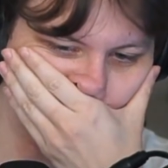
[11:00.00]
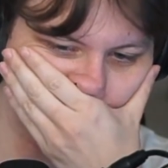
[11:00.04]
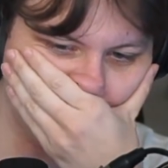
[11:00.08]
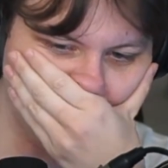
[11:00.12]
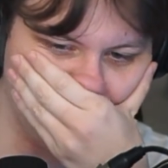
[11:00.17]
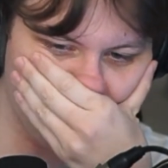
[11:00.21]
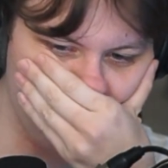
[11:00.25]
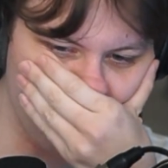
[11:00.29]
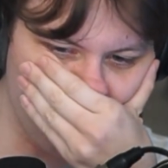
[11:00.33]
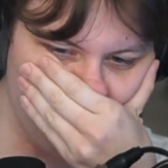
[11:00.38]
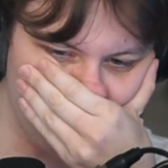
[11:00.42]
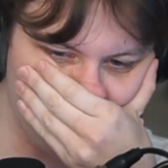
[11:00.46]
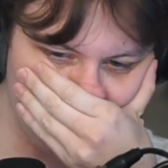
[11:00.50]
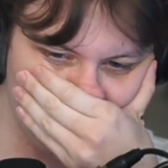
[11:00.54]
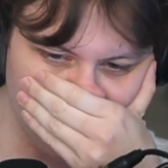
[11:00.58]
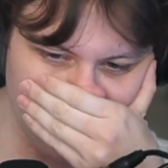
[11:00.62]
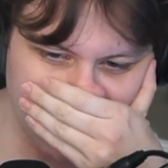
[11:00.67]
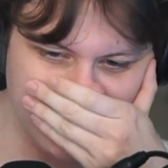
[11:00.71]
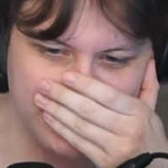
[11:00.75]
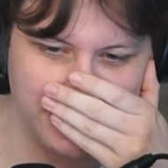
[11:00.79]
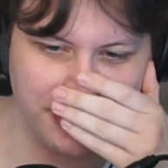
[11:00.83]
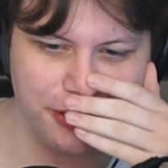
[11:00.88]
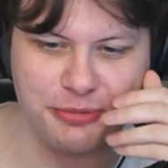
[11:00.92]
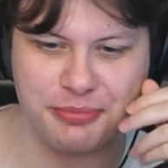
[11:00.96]
I have no
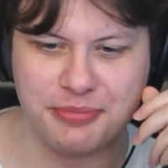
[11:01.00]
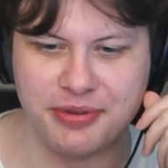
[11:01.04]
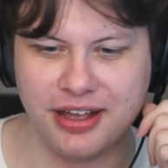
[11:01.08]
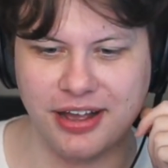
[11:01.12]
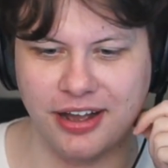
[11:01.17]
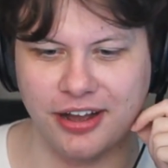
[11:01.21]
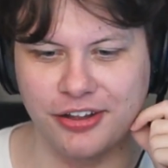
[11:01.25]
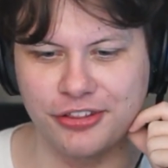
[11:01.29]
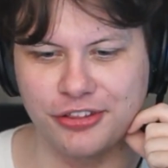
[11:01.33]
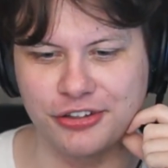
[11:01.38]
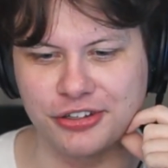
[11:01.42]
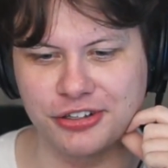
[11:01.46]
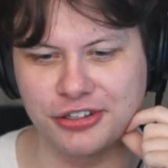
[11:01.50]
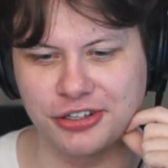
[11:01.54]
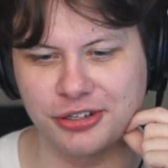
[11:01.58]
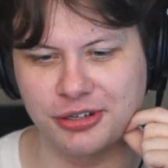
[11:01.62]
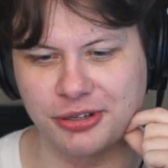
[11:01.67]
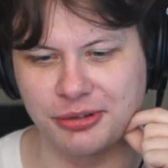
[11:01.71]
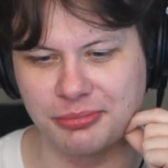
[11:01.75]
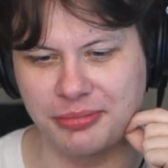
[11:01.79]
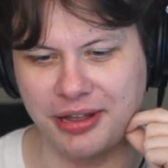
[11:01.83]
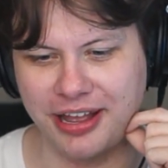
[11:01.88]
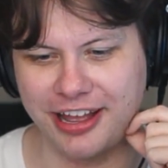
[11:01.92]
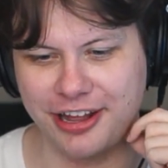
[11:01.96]
feelings on the
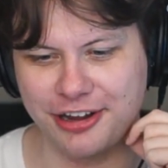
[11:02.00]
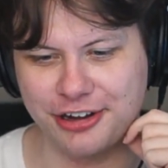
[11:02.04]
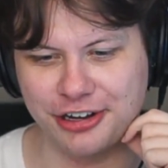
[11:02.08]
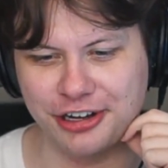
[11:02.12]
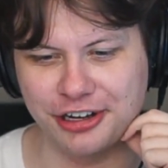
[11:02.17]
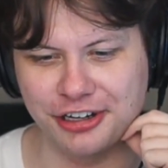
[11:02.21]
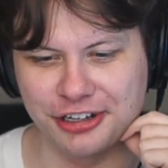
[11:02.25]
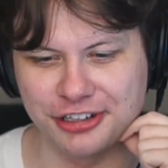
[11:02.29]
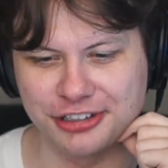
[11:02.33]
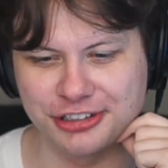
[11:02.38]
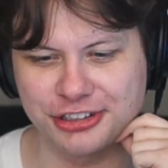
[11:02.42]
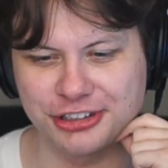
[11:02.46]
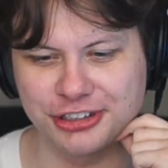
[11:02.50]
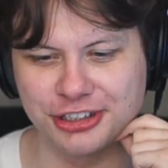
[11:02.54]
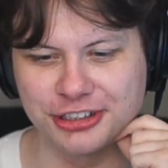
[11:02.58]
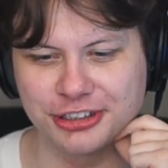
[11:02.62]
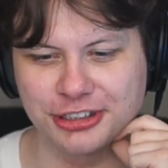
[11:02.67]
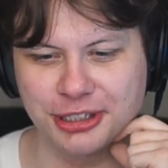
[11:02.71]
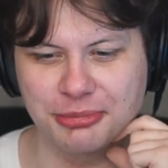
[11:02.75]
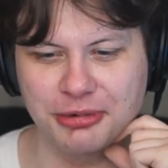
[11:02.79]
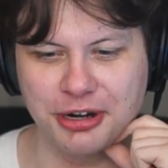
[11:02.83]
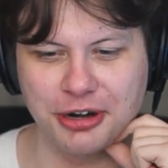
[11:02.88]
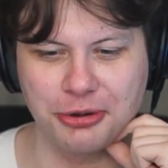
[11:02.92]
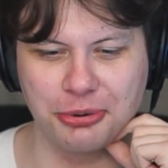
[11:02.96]
matter since
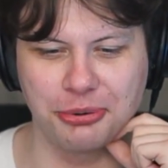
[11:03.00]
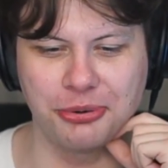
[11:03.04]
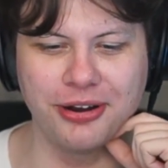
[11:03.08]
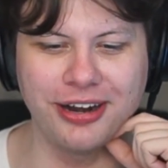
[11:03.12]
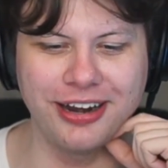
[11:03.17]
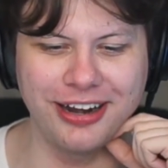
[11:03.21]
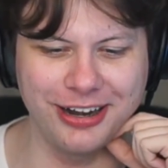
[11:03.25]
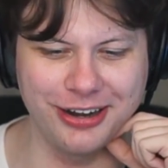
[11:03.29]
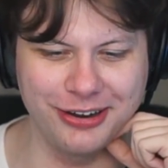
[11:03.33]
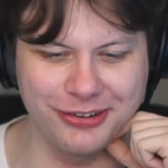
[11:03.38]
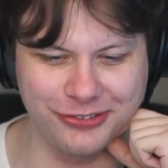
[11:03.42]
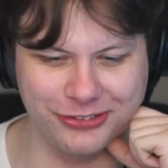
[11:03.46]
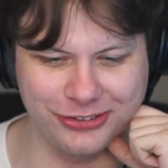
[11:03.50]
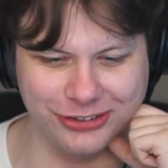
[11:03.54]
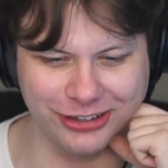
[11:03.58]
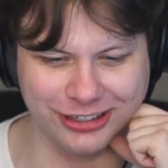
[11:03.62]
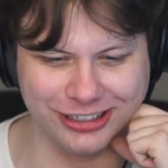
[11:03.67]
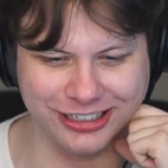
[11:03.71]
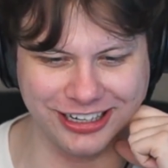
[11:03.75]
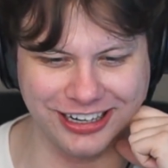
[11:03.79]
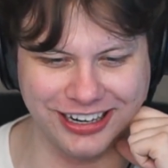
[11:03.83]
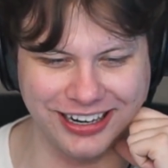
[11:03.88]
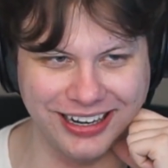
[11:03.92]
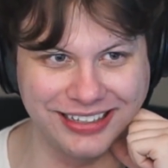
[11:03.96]
I'm not aware of their
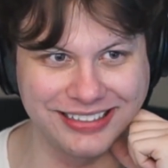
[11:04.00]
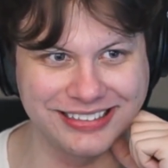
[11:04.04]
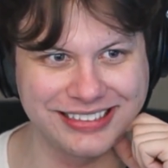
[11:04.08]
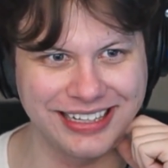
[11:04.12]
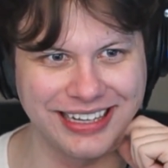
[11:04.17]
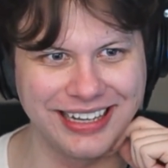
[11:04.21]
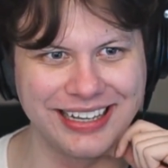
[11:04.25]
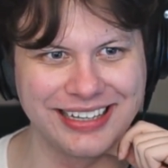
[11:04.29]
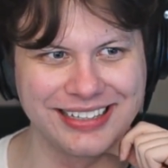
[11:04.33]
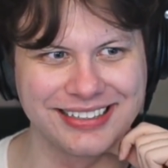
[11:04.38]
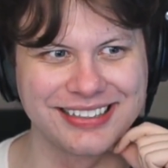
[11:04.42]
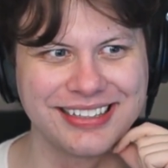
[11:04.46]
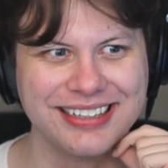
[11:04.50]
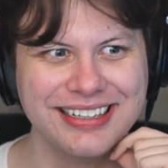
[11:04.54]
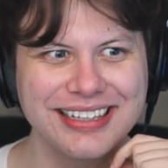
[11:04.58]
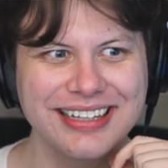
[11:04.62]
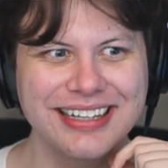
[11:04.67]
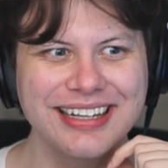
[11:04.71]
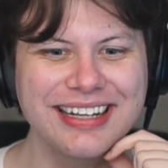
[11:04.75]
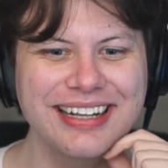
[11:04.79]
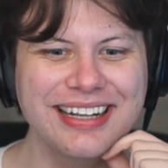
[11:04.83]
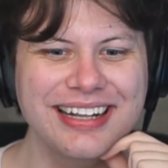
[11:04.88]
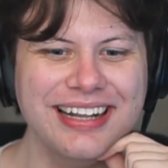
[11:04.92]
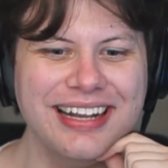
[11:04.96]
content.
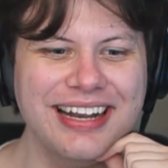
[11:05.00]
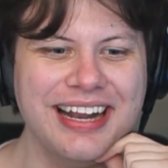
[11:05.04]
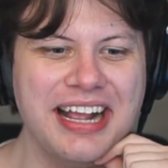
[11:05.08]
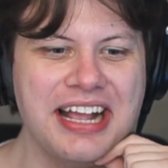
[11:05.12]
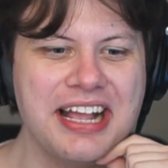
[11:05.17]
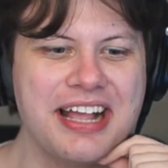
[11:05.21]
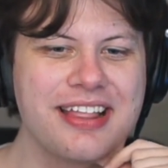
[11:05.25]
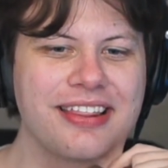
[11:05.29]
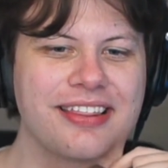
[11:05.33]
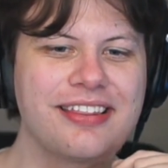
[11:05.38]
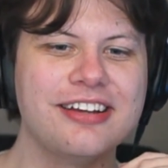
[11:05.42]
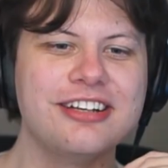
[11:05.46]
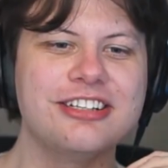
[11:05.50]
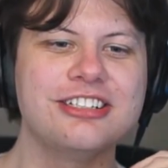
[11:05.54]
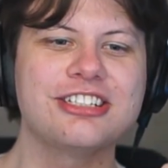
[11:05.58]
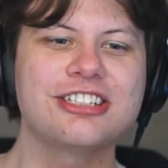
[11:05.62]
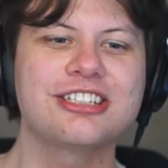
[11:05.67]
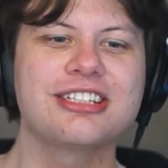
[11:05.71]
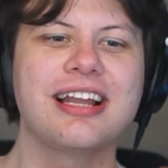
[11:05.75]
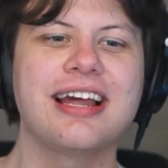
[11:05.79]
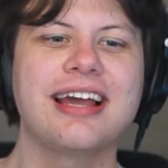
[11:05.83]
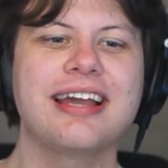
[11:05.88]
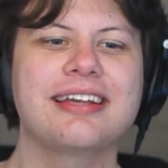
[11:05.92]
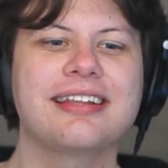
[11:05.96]
They're
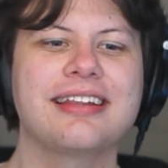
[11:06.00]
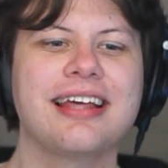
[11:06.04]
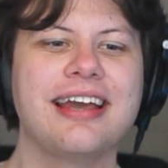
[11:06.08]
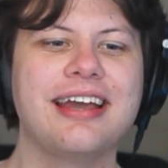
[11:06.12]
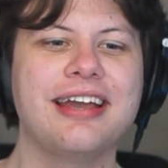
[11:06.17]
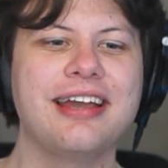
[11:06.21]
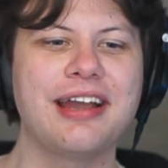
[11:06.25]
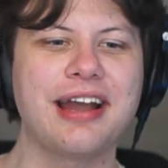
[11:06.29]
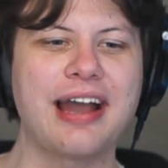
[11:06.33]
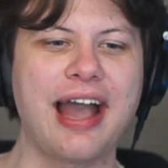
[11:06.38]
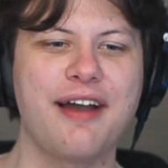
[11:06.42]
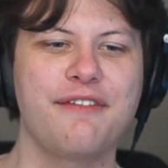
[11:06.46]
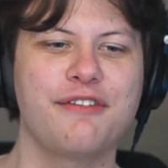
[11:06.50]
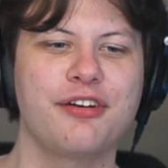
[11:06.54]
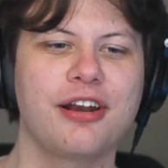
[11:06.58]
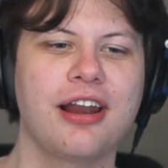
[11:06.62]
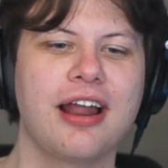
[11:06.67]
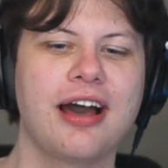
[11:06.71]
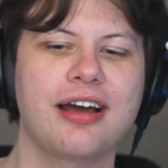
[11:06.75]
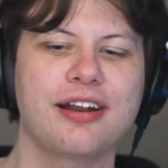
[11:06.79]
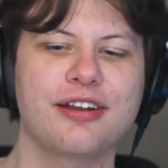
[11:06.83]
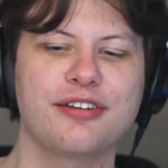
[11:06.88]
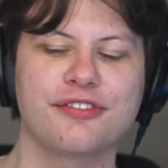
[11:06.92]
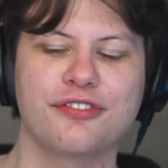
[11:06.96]
just like, they have a
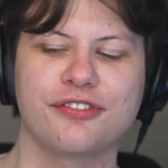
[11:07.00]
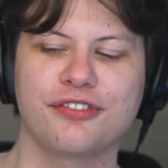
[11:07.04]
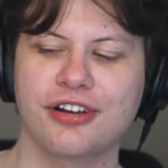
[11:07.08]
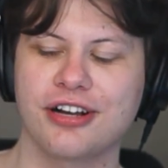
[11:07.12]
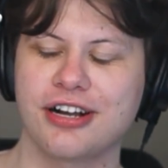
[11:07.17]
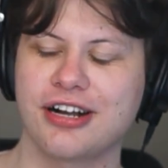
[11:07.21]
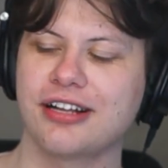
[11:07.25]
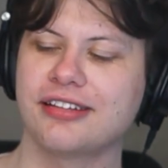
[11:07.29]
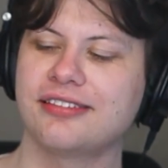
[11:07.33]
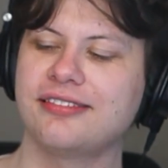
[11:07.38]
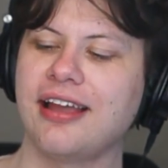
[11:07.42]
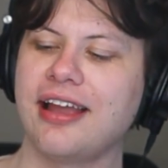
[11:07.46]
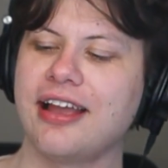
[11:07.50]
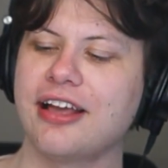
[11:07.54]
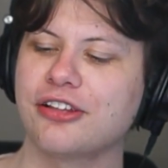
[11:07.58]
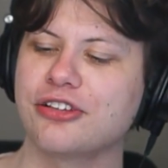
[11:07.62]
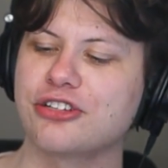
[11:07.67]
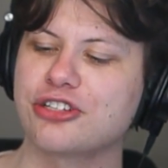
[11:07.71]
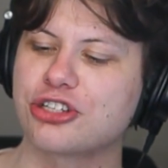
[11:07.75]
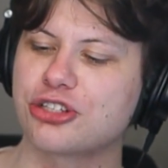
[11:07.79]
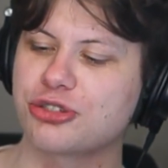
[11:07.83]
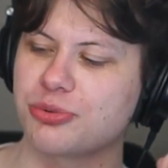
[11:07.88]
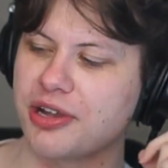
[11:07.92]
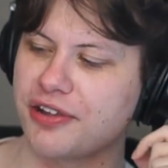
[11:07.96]
lot of Taylor
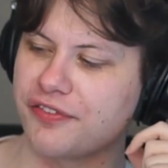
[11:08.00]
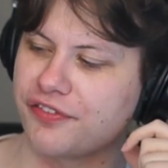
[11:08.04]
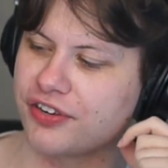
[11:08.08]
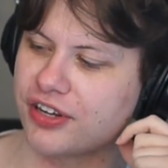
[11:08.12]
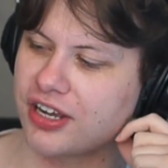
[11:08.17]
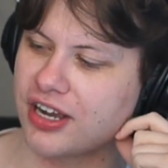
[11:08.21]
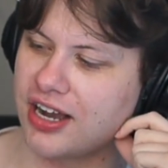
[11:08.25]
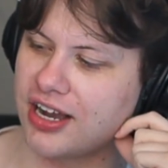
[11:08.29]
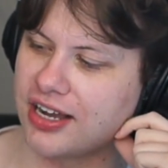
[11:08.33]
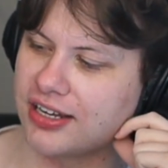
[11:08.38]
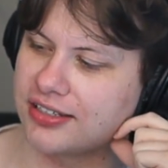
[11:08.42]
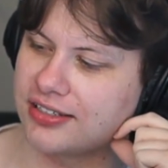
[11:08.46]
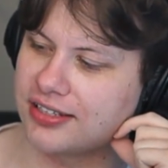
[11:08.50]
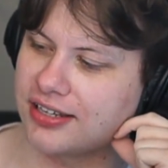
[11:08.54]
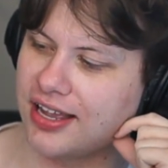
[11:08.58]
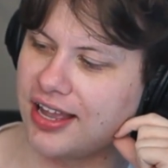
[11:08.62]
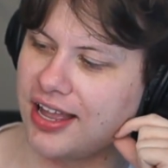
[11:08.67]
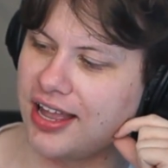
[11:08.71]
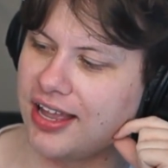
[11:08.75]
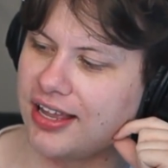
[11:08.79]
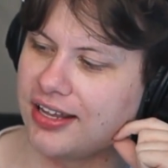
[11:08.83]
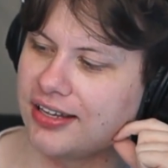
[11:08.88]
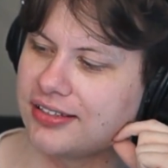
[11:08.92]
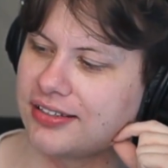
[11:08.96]
Swift
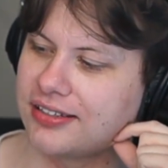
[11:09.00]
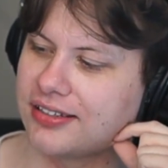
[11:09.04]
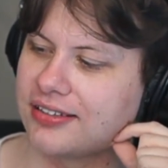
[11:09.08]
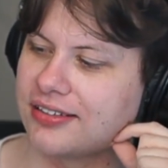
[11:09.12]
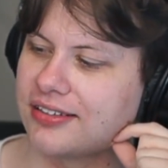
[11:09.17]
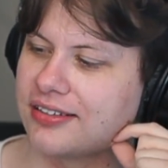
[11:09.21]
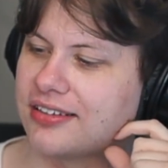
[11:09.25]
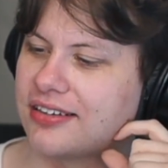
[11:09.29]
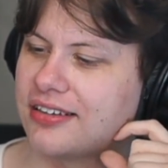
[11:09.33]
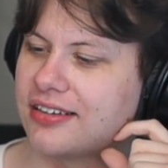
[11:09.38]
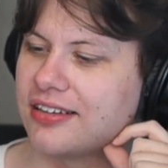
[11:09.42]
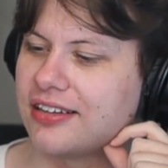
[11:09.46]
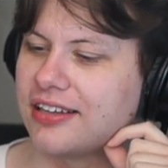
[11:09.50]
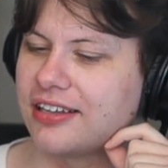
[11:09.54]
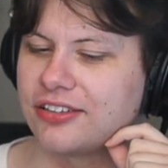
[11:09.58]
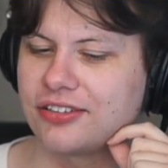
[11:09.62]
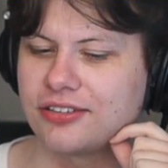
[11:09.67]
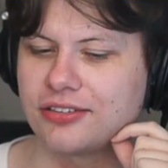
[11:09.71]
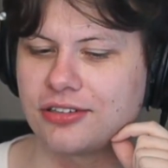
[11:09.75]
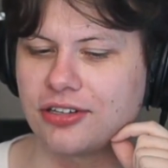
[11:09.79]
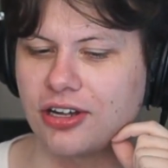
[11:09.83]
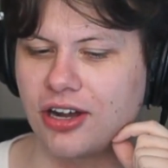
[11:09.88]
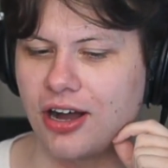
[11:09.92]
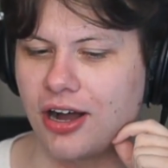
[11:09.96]
content and they
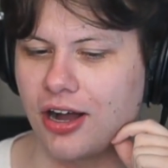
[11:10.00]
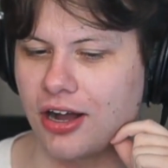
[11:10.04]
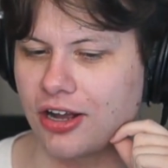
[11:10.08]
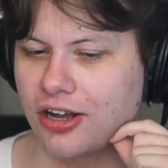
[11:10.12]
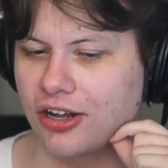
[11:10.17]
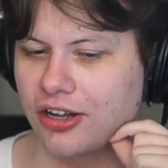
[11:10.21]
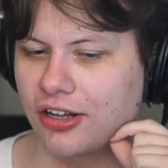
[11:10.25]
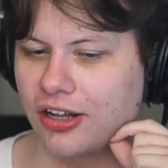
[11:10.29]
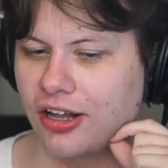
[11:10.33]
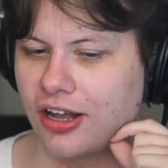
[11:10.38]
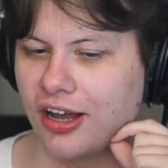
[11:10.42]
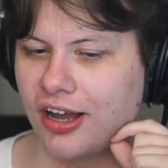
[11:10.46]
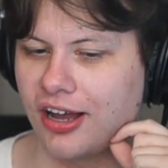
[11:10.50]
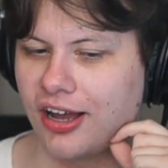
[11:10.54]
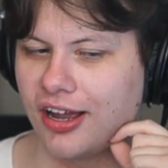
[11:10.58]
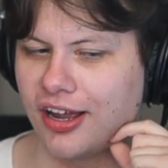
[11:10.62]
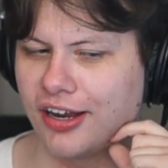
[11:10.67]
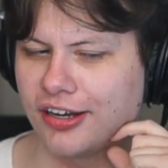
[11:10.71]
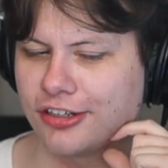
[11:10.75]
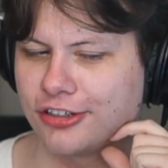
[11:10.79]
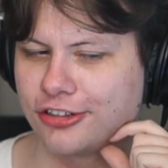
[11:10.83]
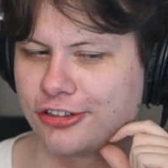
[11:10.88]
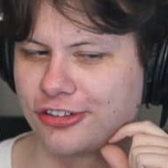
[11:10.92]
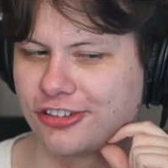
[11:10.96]
talk a
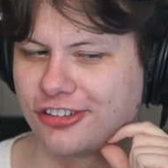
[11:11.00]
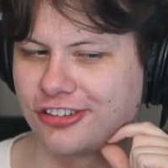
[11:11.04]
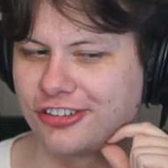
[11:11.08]
lot